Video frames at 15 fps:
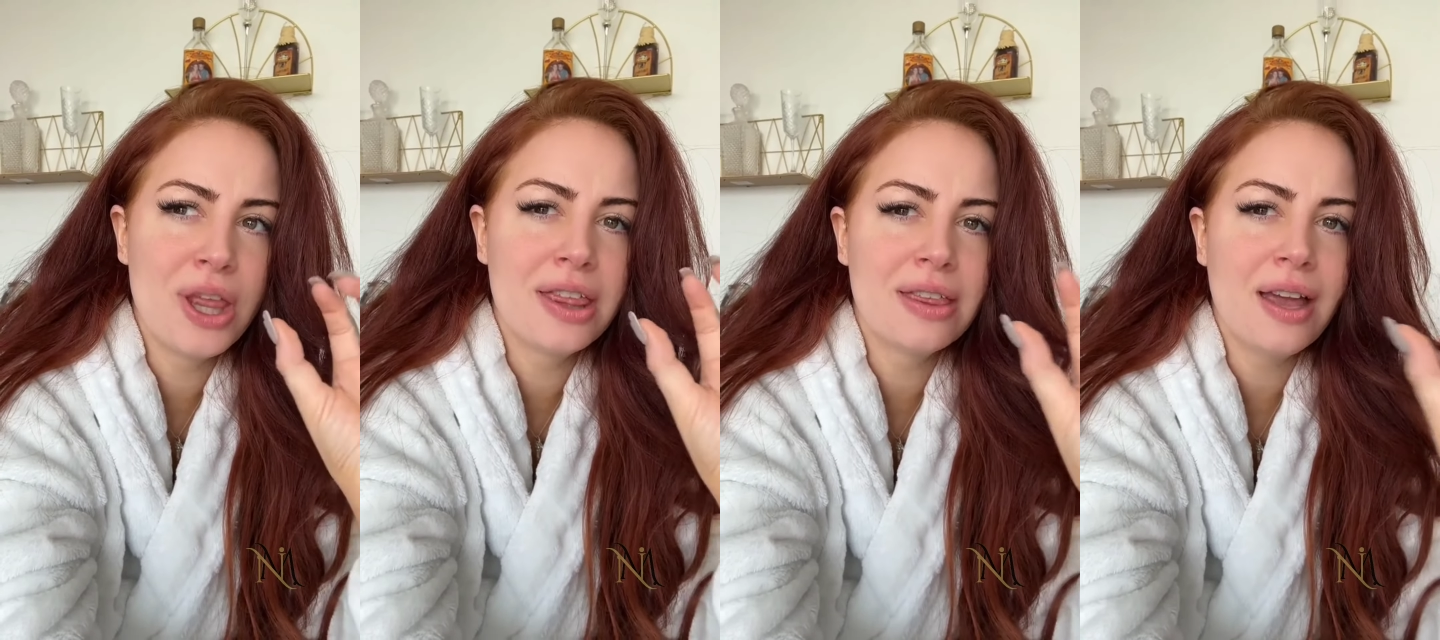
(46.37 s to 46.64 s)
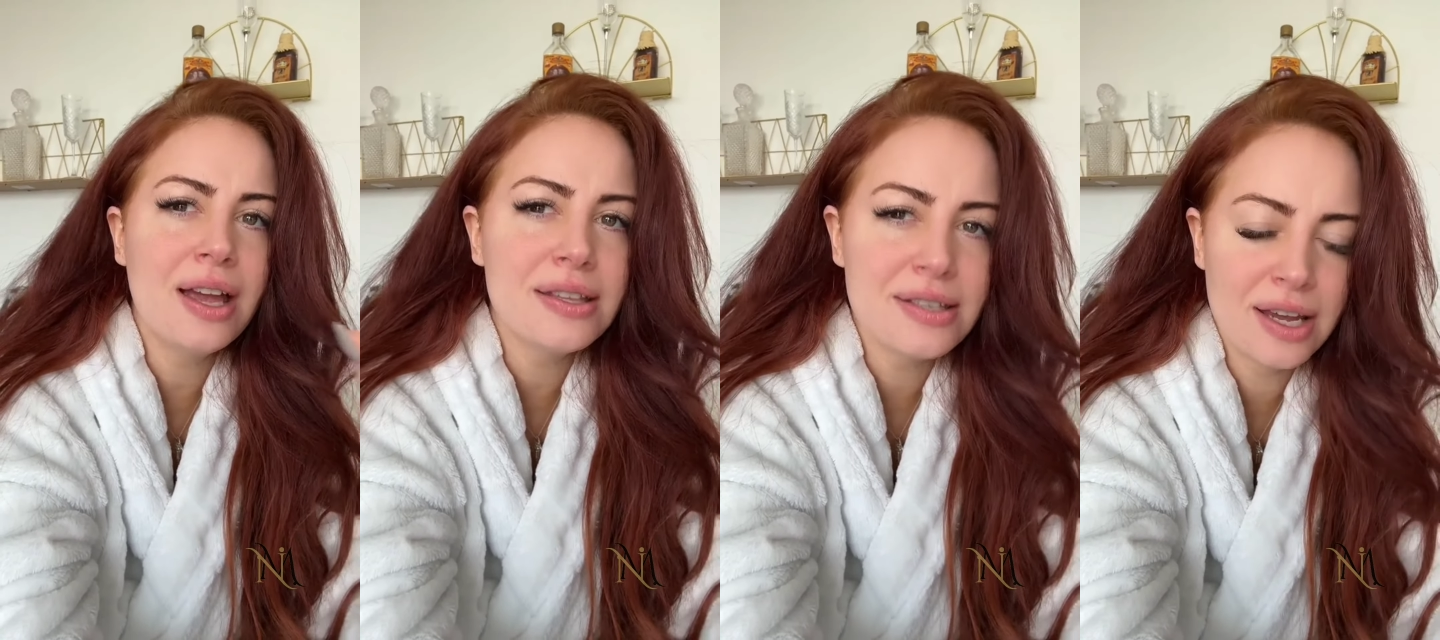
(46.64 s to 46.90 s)

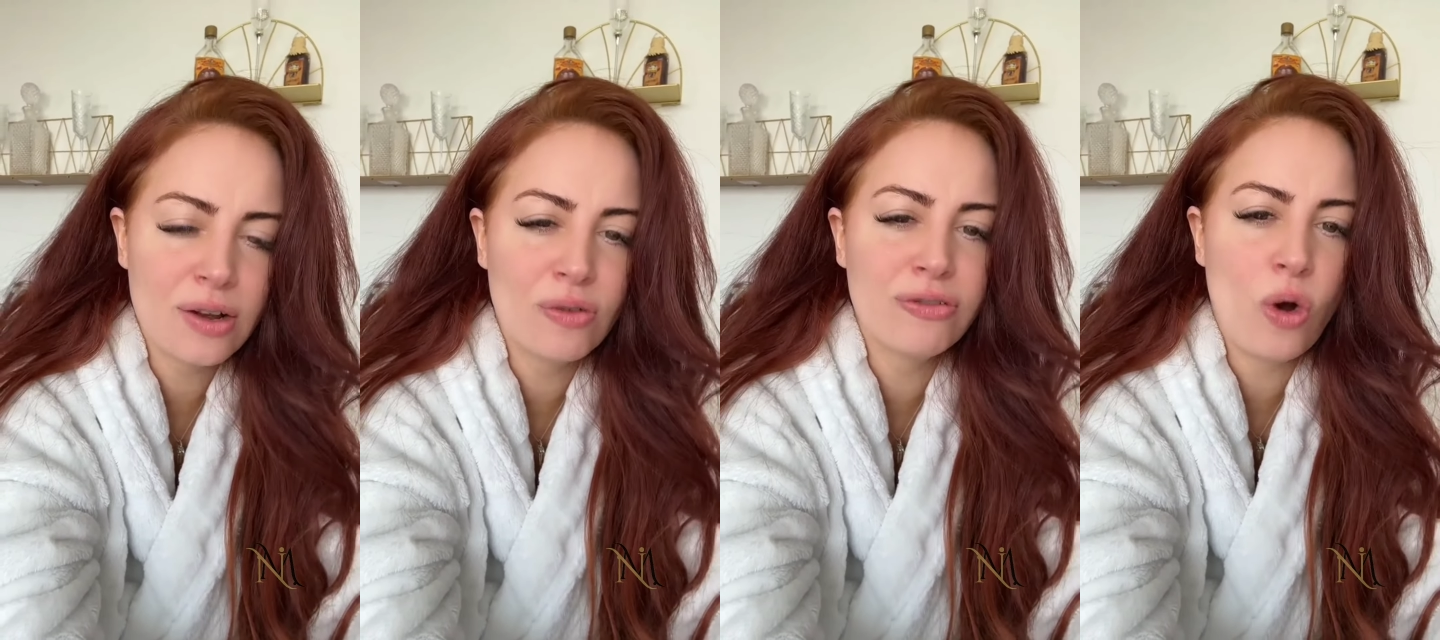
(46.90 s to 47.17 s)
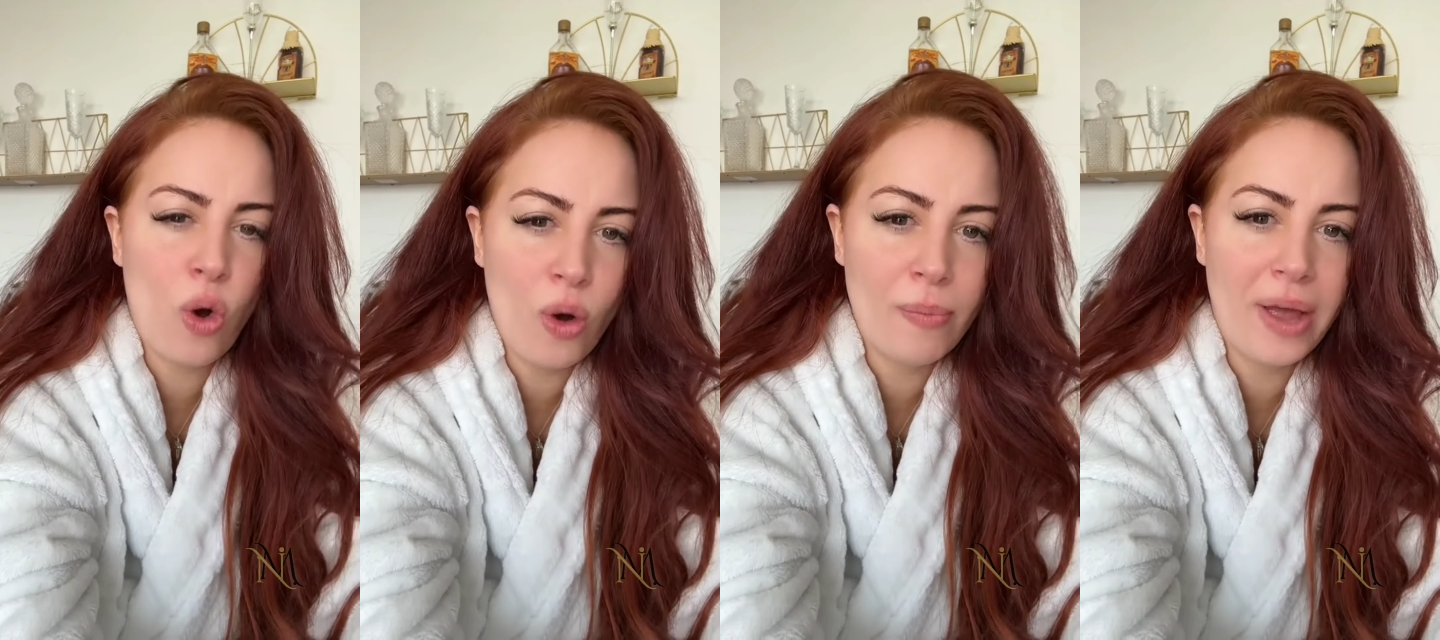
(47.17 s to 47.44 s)
pathetic
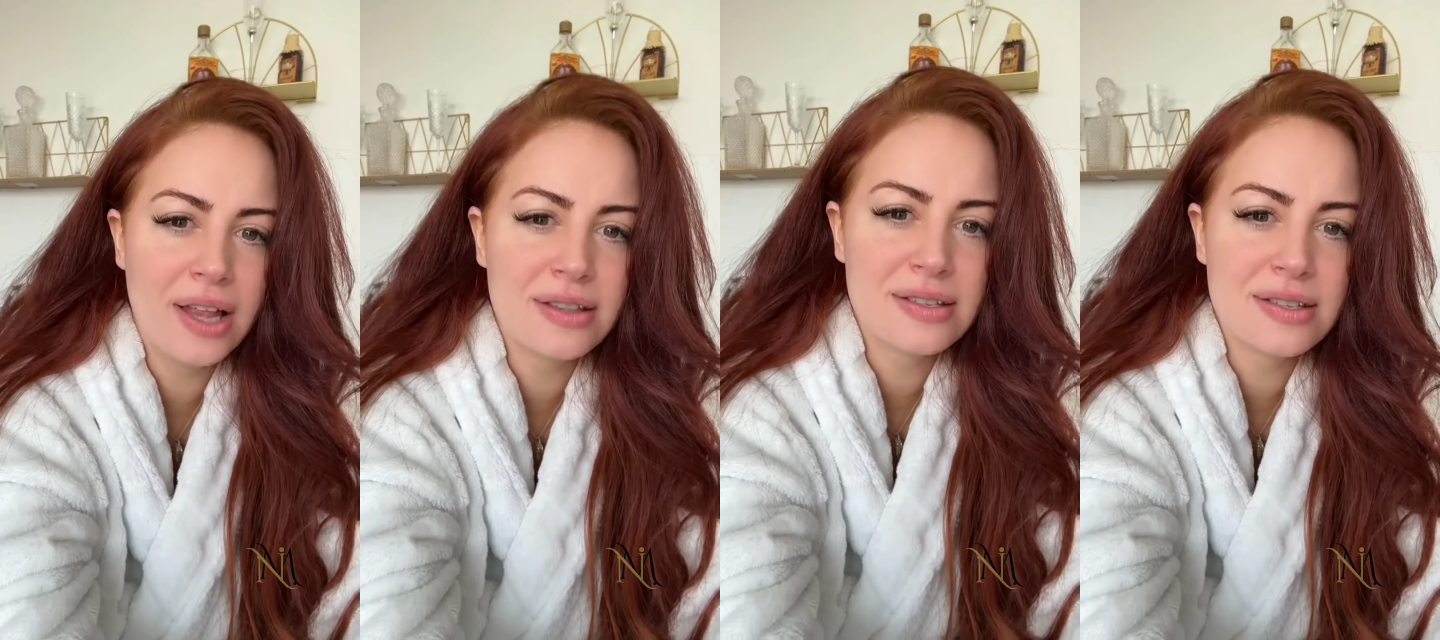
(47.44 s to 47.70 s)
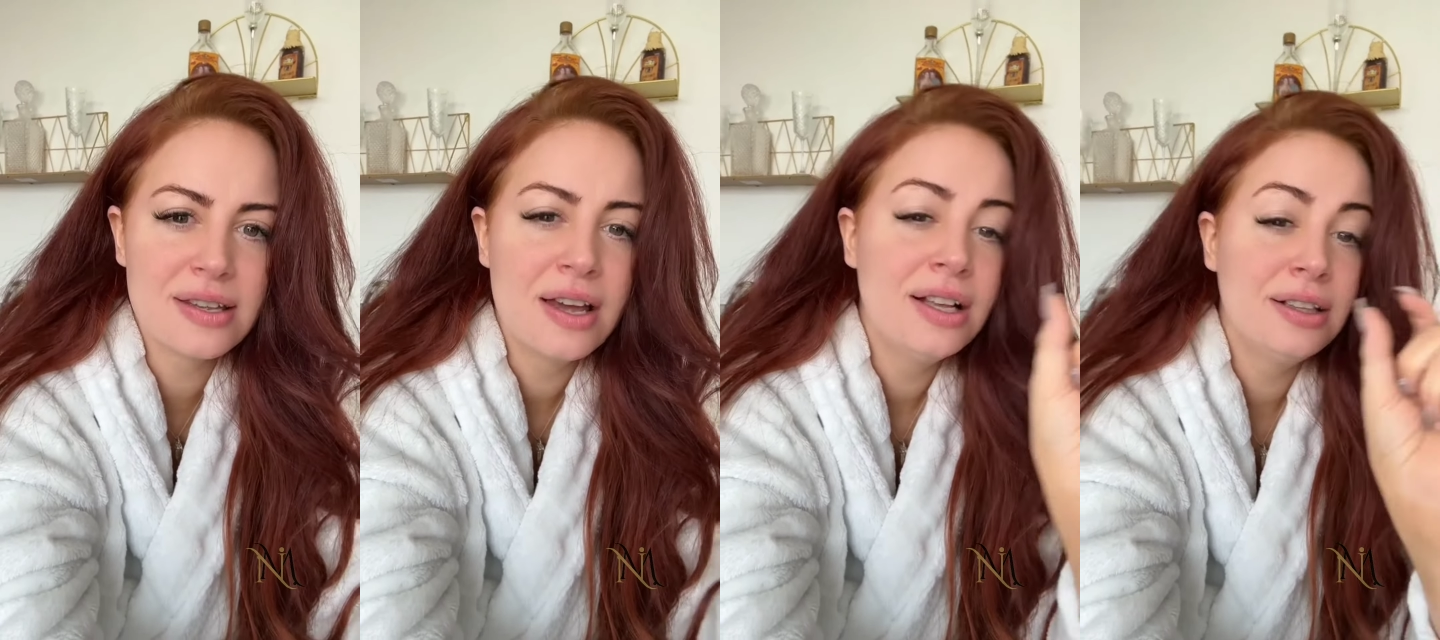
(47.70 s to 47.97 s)
of
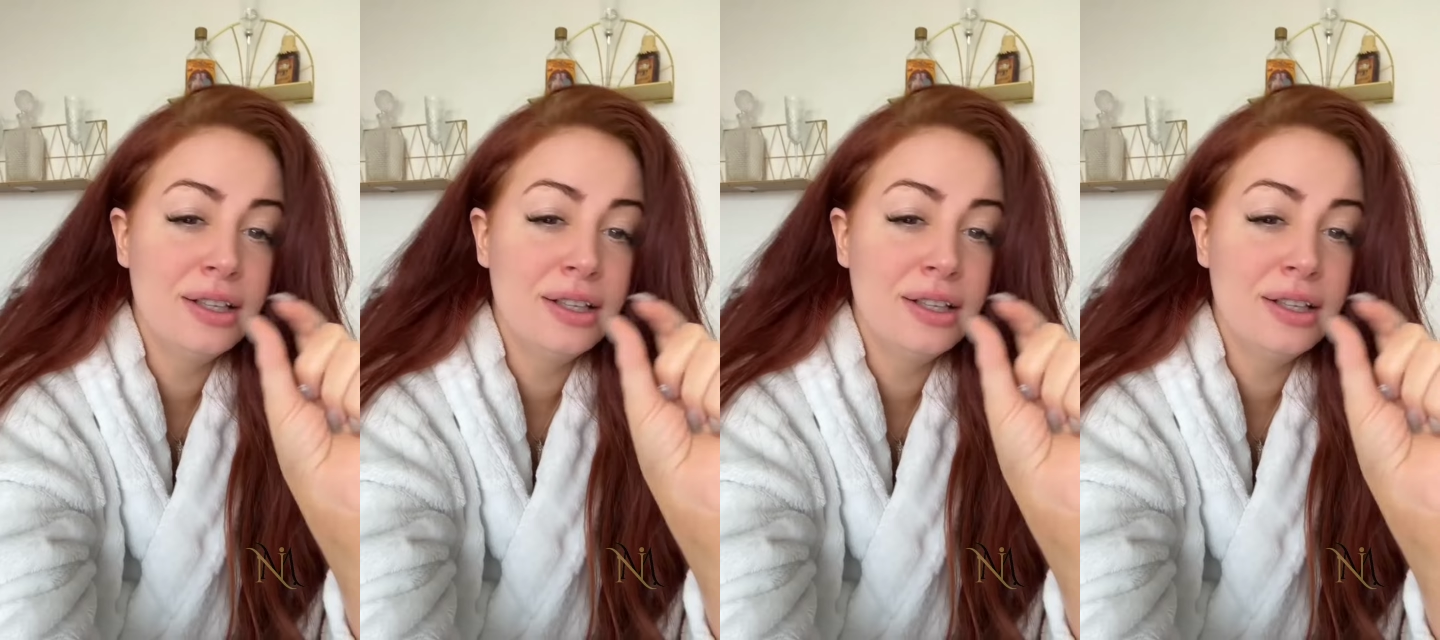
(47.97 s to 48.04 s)
comments,